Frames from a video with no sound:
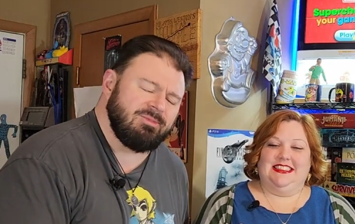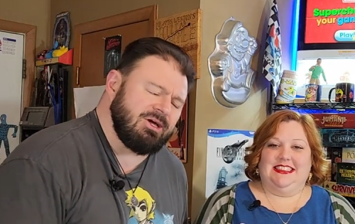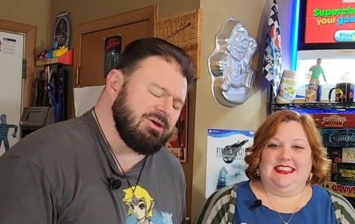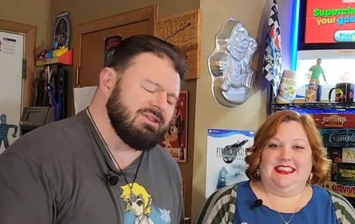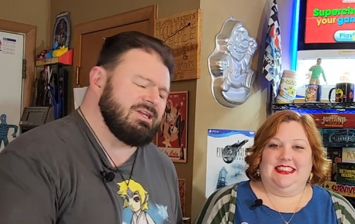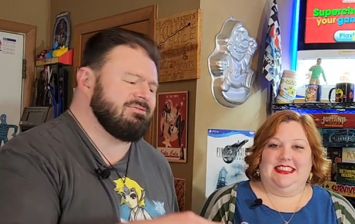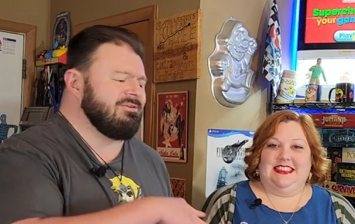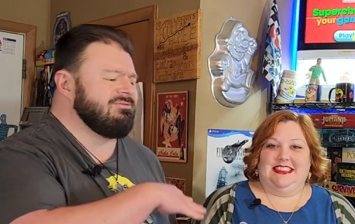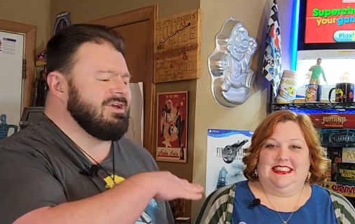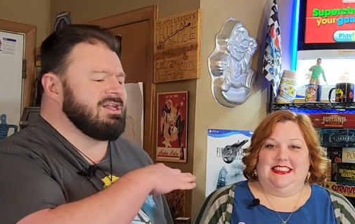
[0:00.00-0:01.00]
Speaker 1: about, all the
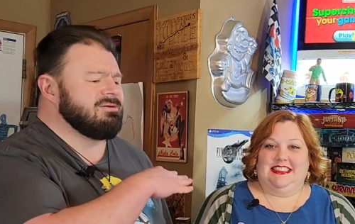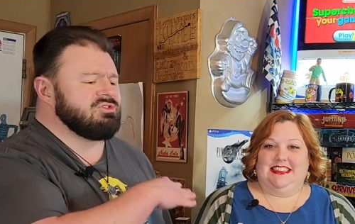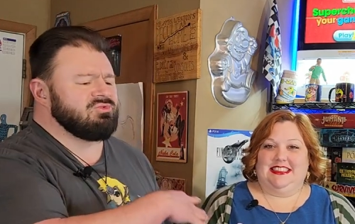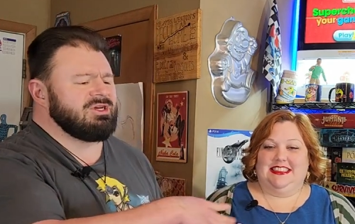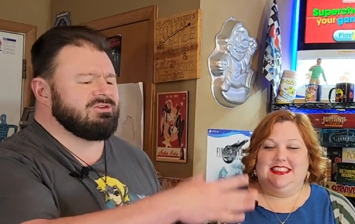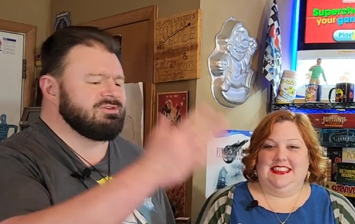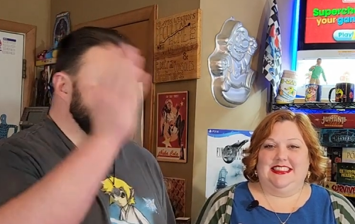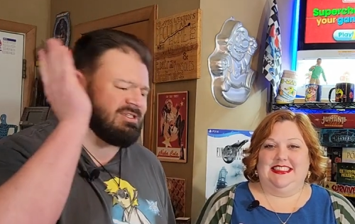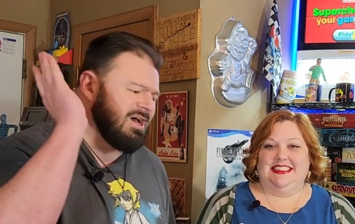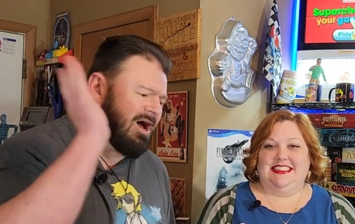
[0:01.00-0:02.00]
different fandoms, whether
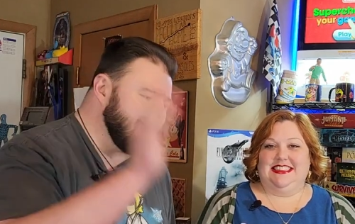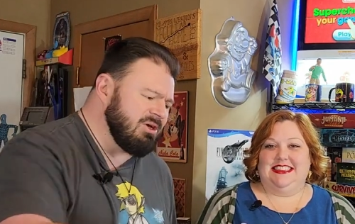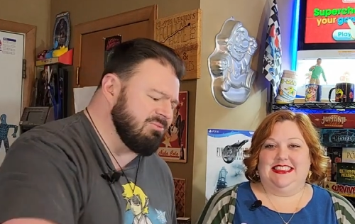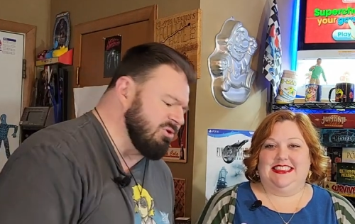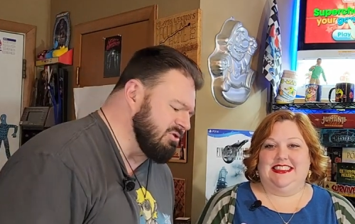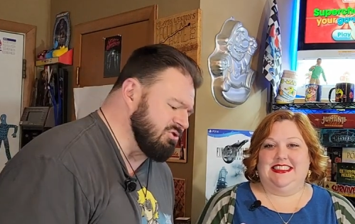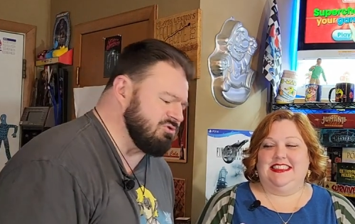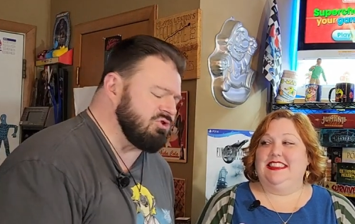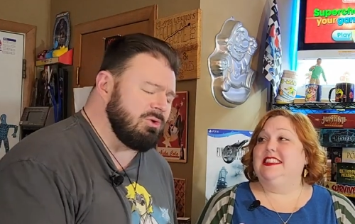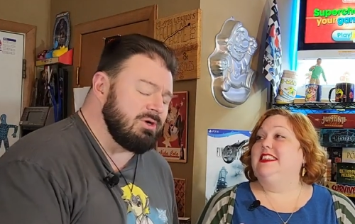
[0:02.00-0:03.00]
it's comic books or
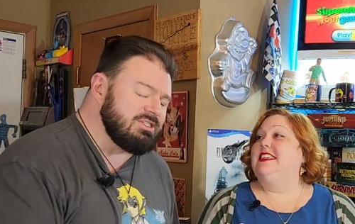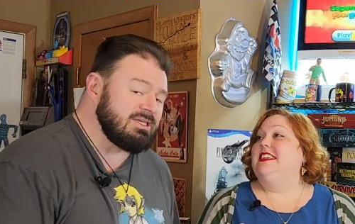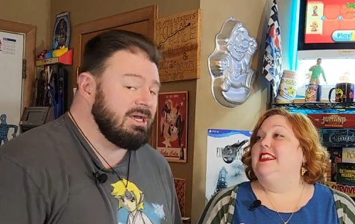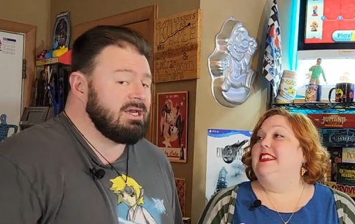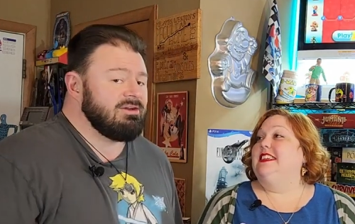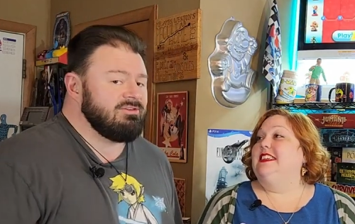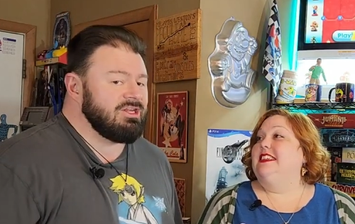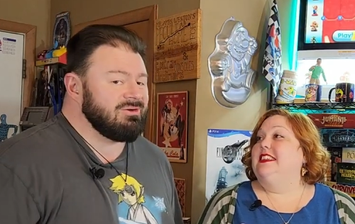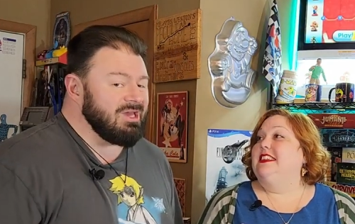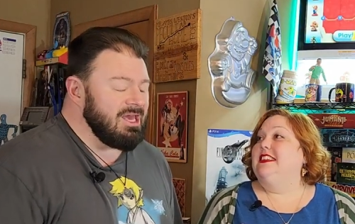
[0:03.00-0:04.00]
toys,
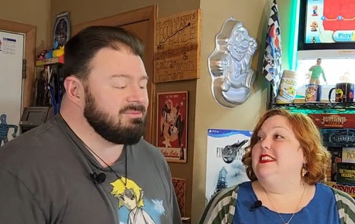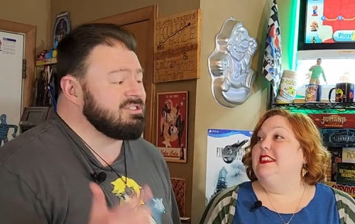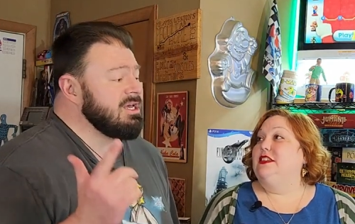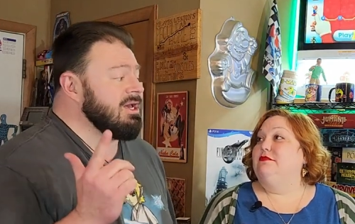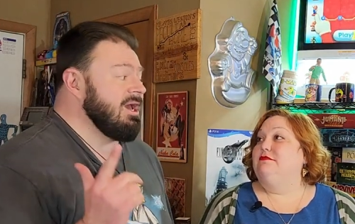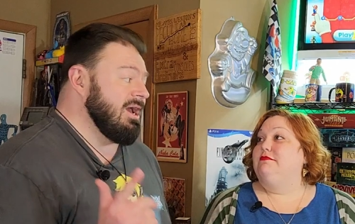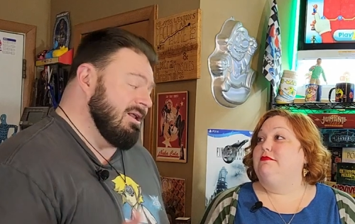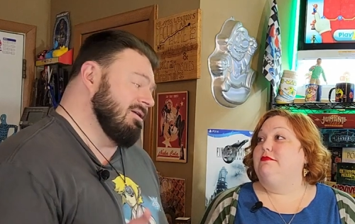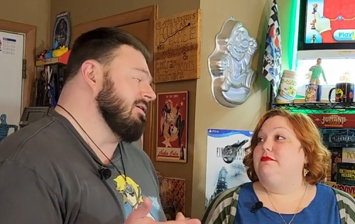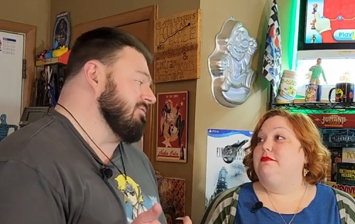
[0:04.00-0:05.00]
video games,
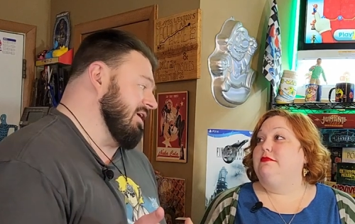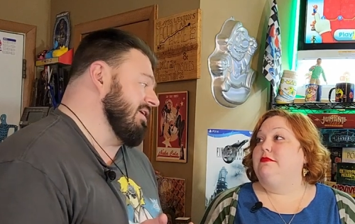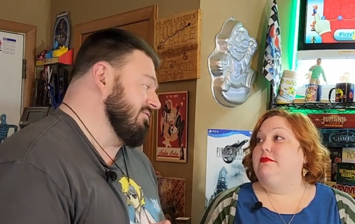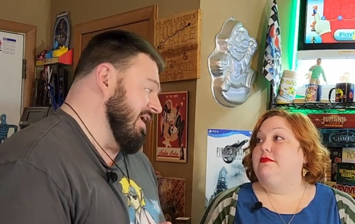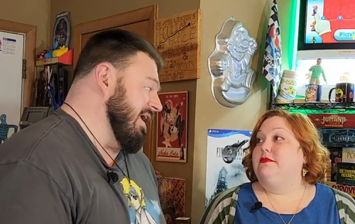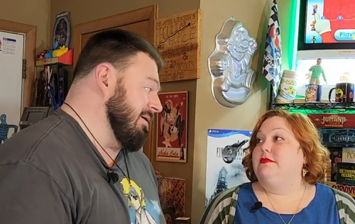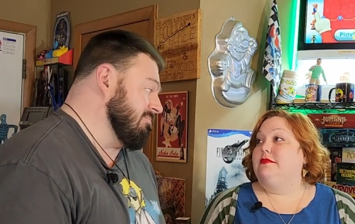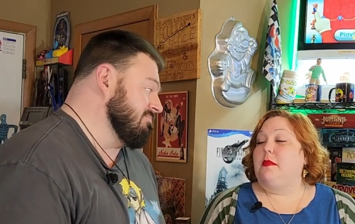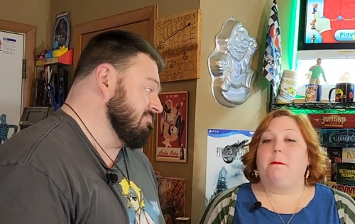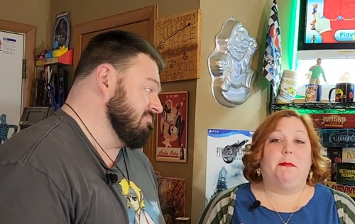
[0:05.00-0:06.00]
and another kind of
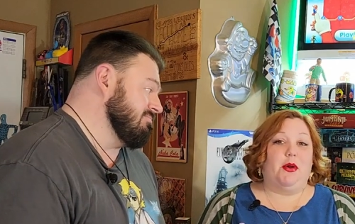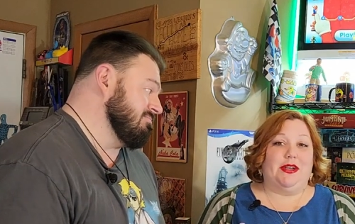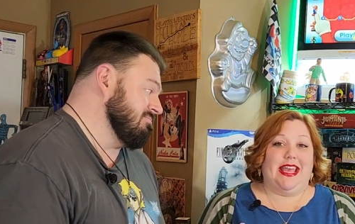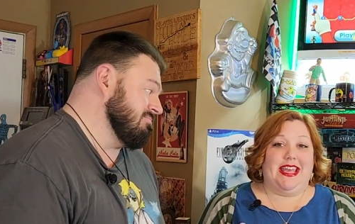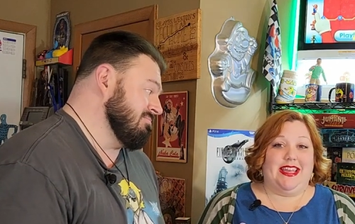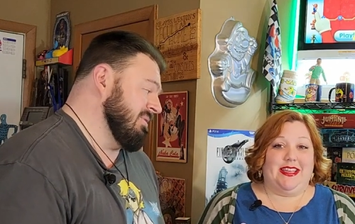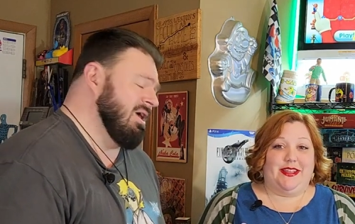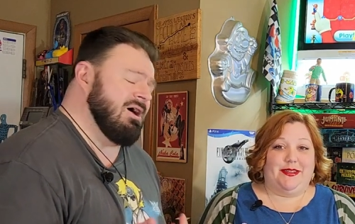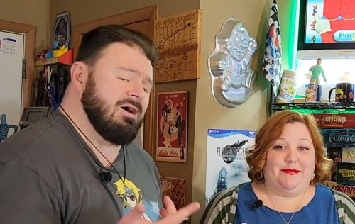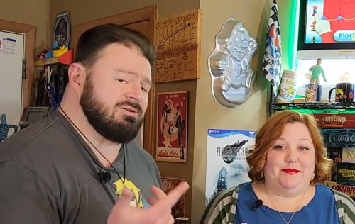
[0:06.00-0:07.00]
game.
Speaker 2: Board
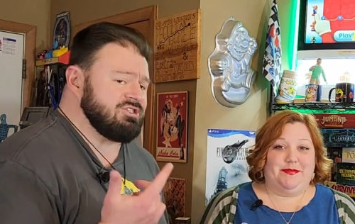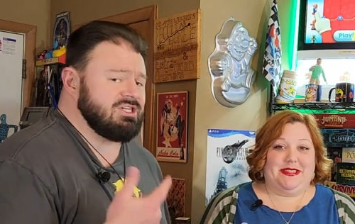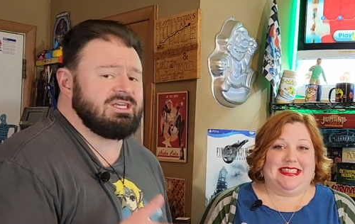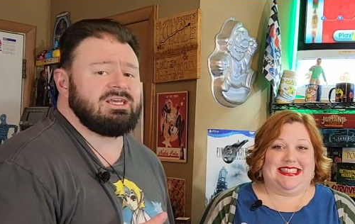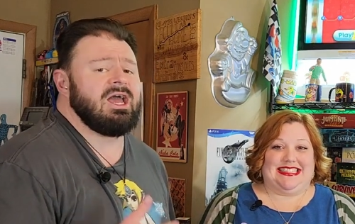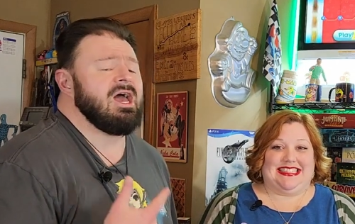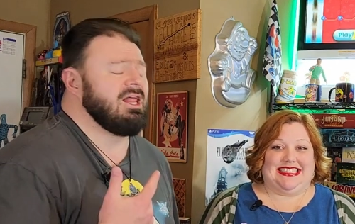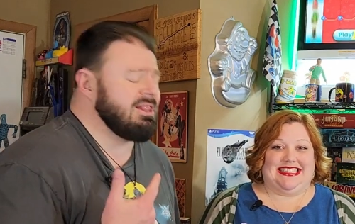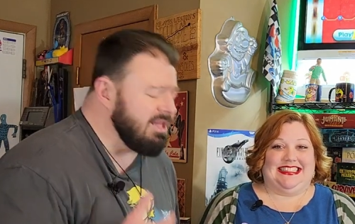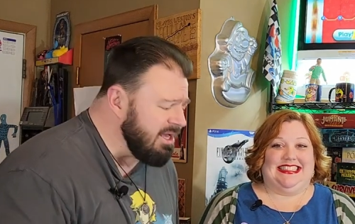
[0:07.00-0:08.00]
game. Oh, she
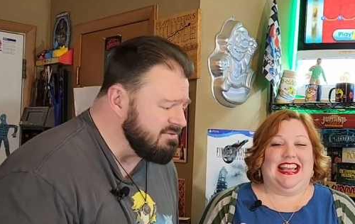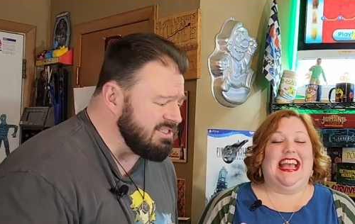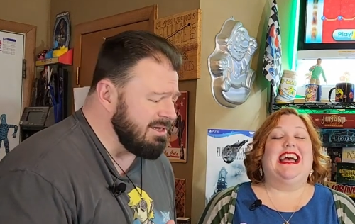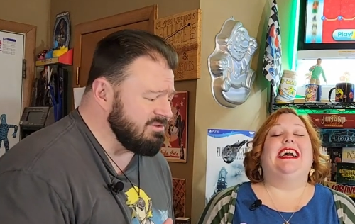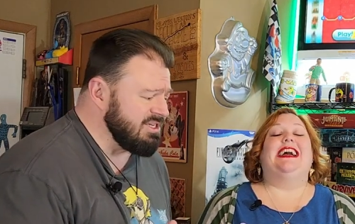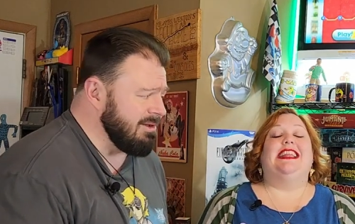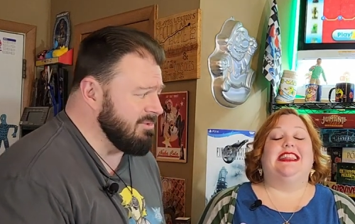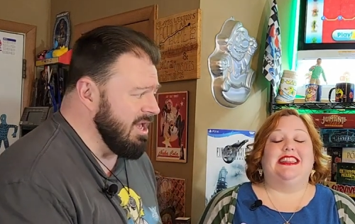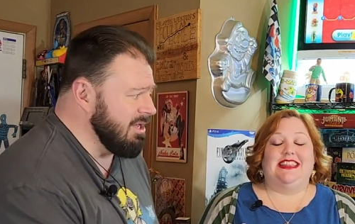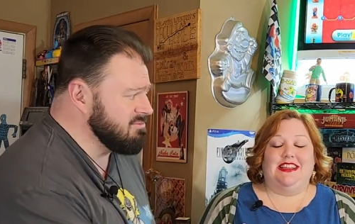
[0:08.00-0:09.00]
Speaker 1: loves tabletop I
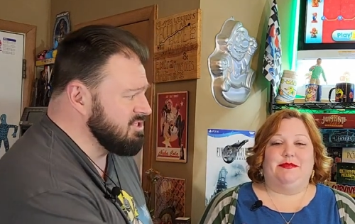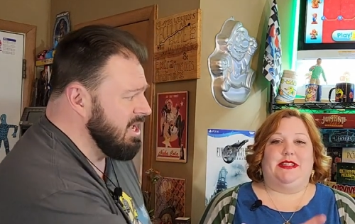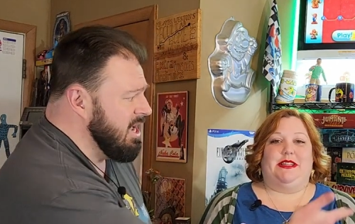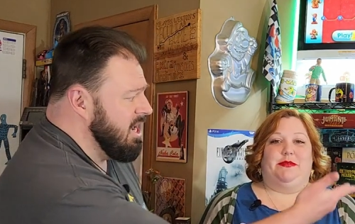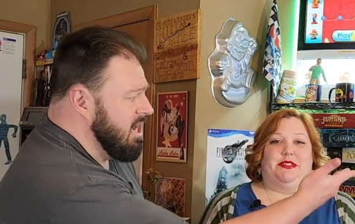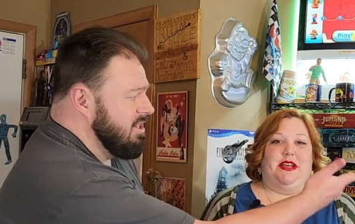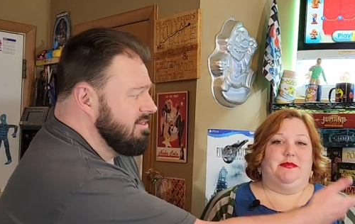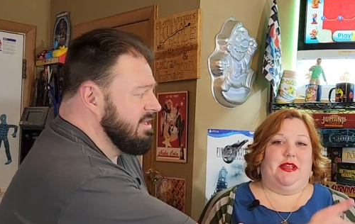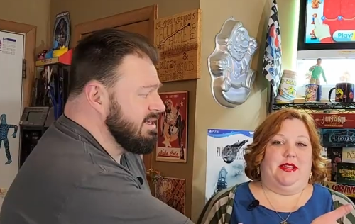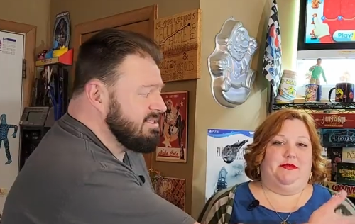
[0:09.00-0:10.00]
games. love my tabletop.
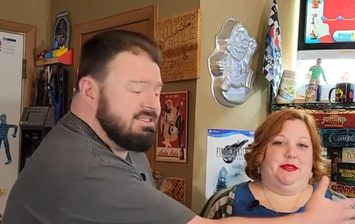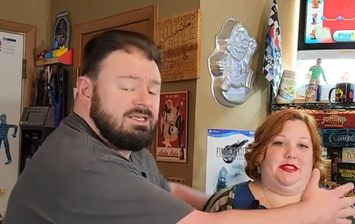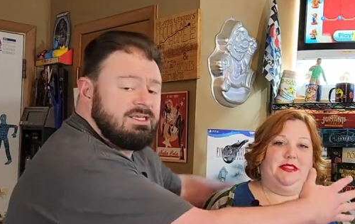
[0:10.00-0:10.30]
This